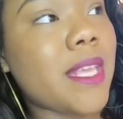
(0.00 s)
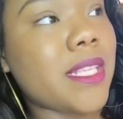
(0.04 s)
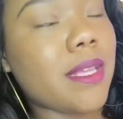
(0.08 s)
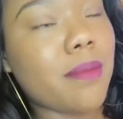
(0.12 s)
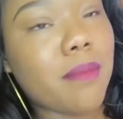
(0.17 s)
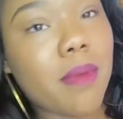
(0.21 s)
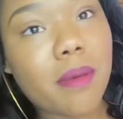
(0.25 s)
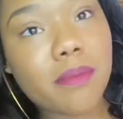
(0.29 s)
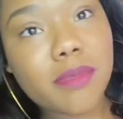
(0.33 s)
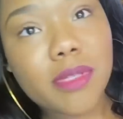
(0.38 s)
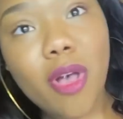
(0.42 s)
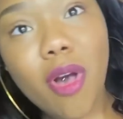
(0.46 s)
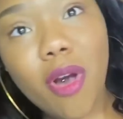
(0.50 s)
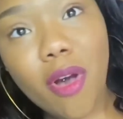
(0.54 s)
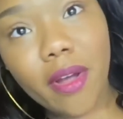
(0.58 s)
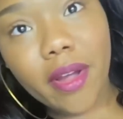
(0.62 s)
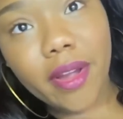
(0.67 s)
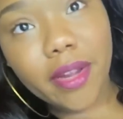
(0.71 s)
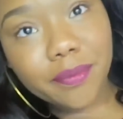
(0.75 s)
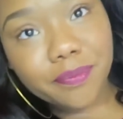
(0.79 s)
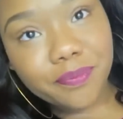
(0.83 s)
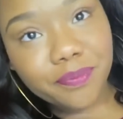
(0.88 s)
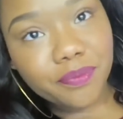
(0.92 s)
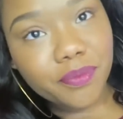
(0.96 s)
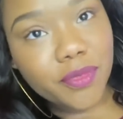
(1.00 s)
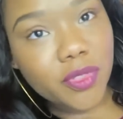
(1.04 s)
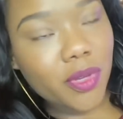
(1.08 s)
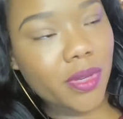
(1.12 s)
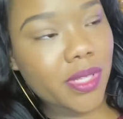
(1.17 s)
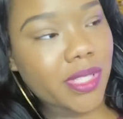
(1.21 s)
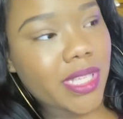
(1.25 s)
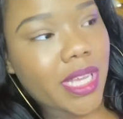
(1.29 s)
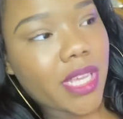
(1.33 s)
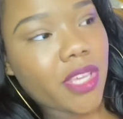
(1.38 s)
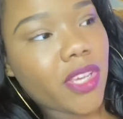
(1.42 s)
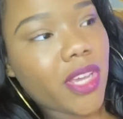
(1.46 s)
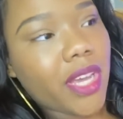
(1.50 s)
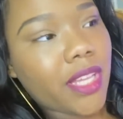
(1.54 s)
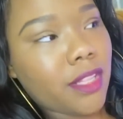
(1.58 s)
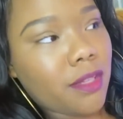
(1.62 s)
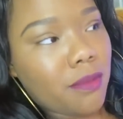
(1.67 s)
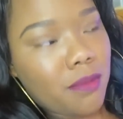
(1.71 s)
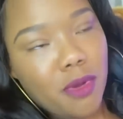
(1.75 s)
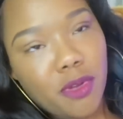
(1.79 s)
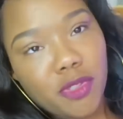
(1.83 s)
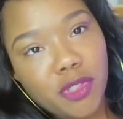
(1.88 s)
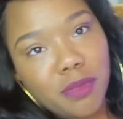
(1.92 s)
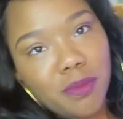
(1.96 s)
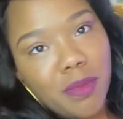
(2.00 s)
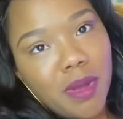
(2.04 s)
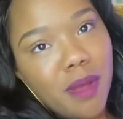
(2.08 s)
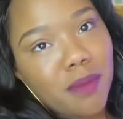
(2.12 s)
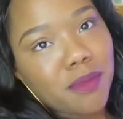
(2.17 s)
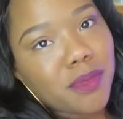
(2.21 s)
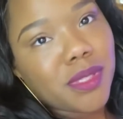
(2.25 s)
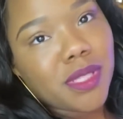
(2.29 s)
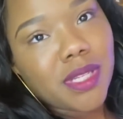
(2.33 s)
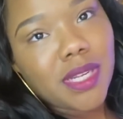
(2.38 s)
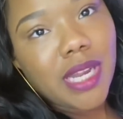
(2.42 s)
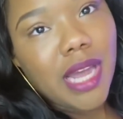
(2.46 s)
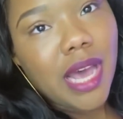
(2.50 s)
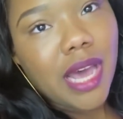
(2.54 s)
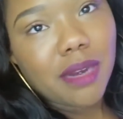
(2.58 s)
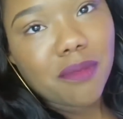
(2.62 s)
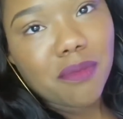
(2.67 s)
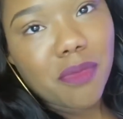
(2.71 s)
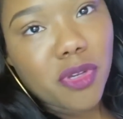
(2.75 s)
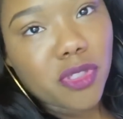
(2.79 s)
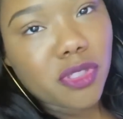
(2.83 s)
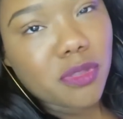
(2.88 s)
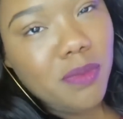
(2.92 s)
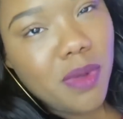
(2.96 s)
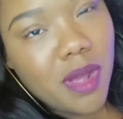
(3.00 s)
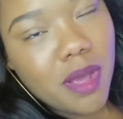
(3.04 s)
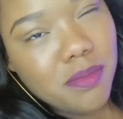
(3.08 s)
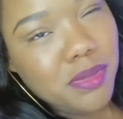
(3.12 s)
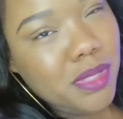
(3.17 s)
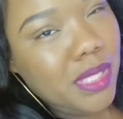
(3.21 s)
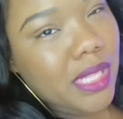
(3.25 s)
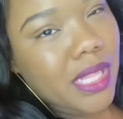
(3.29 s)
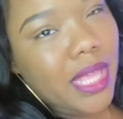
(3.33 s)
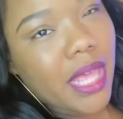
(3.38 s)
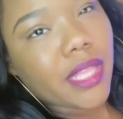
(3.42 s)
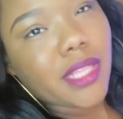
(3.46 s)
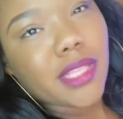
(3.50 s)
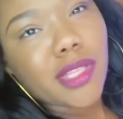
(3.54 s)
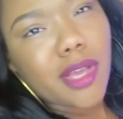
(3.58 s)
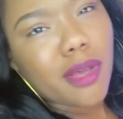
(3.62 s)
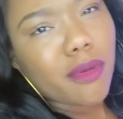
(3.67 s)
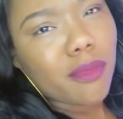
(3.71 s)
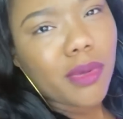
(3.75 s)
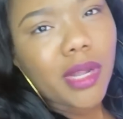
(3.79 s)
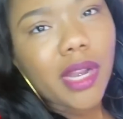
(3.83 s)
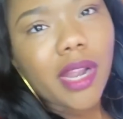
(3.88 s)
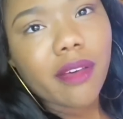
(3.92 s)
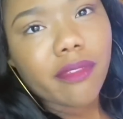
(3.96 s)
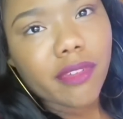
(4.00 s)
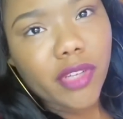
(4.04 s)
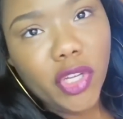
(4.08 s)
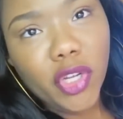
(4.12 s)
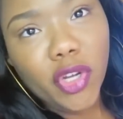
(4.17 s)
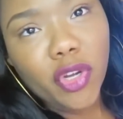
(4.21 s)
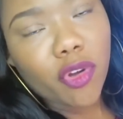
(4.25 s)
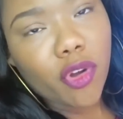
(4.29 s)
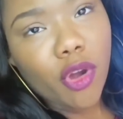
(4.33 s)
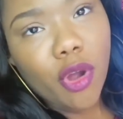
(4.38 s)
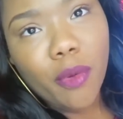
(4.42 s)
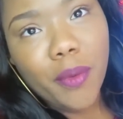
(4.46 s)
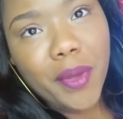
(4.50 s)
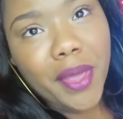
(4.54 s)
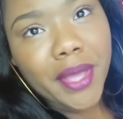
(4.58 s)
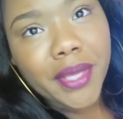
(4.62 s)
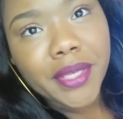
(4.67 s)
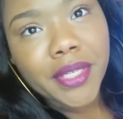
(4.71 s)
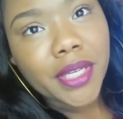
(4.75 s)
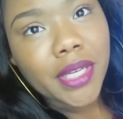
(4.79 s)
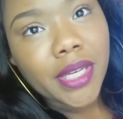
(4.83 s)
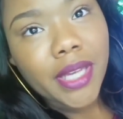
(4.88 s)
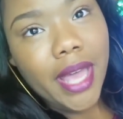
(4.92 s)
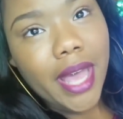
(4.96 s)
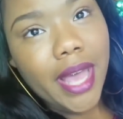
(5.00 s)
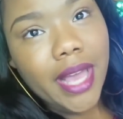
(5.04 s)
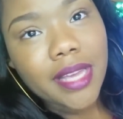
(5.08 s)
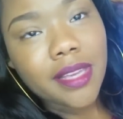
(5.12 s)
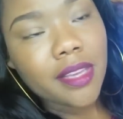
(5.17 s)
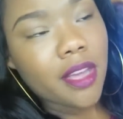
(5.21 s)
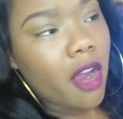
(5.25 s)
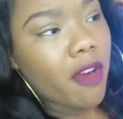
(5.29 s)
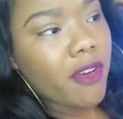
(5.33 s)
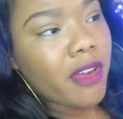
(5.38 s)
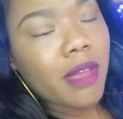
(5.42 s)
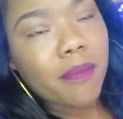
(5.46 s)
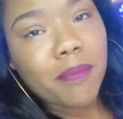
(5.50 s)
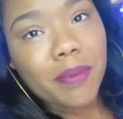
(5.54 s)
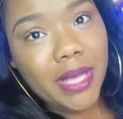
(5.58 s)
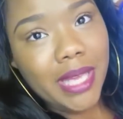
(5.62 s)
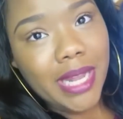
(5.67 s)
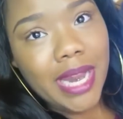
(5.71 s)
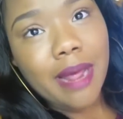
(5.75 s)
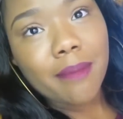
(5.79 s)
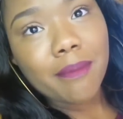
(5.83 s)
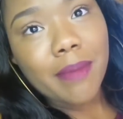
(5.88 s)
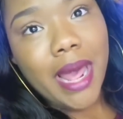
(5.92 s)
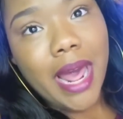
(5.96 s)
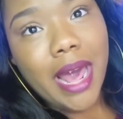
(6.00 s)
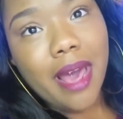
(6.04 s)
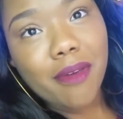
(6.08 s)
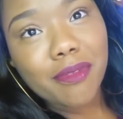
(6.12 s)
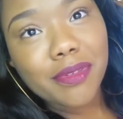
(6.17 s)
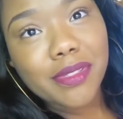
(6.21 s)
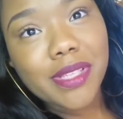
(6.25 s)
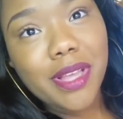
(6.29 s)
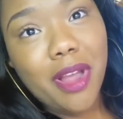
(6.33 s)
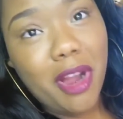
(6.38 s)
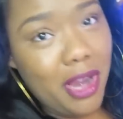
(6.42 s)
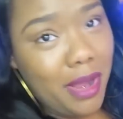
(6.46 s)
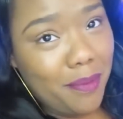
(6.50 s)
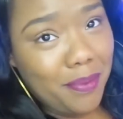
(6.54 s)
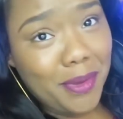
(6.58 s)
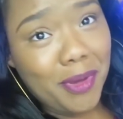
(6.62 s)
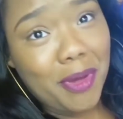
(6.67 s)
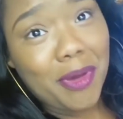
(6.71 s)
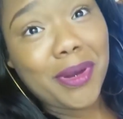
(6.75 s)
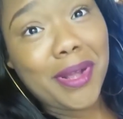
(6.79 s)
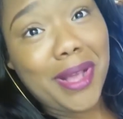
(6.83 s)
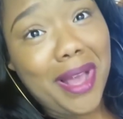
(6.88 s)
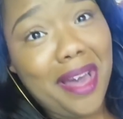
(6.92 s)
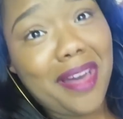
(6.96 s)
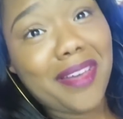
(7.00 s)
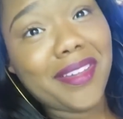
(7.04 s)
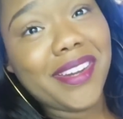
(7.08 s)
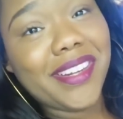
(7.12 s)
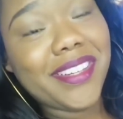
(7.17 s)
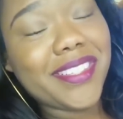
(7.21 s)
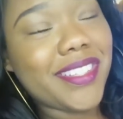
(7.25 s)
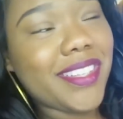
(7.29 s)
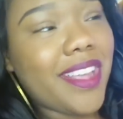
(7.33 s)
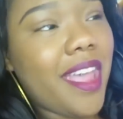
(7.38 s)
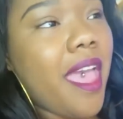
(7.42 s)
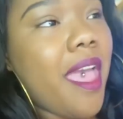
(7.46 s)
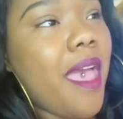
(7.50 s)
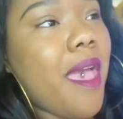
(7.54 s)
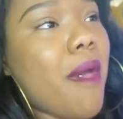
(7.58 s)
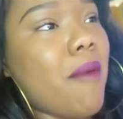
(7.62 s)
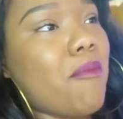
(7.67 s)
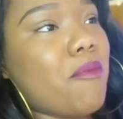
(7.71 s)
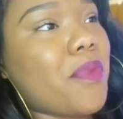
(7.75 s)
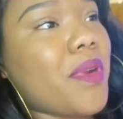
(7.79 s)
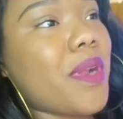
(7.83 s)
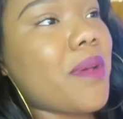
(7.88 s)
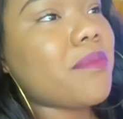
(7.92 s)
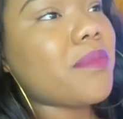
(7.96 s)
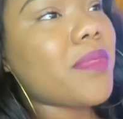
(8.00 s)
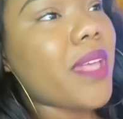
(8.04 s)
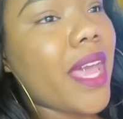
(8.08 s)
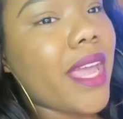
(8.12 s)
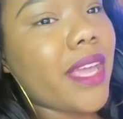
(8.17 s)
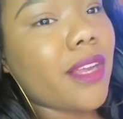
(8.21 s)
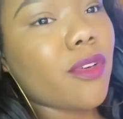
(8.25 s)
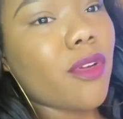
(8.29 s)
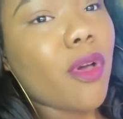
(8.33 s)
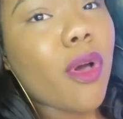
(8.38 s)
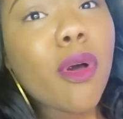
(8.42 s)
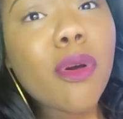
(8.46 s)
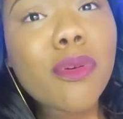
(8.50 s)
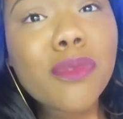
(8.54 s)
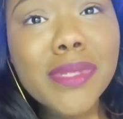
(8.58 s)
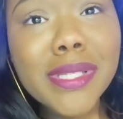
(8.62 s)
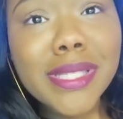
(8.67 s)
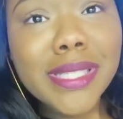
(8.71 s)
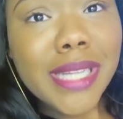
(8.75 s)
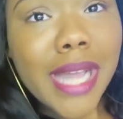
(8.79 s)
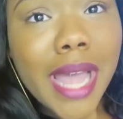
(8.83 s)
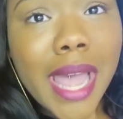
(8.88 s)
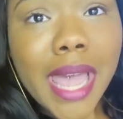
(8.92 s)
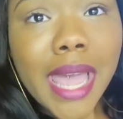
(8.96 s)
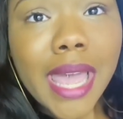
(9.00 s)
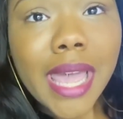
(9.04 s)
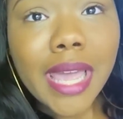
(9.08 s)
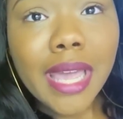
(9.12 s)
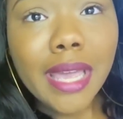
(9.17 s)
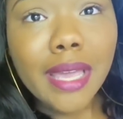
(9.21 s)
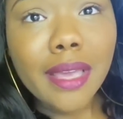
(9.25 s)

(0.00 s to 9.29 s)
some moms are. So it's like you got the emotional moms and the non-emotional moms are like, yeah, whatever, you're growing. Okay, hurry up and get out my house. Hurry up and go to college. But I'm like, no, stay.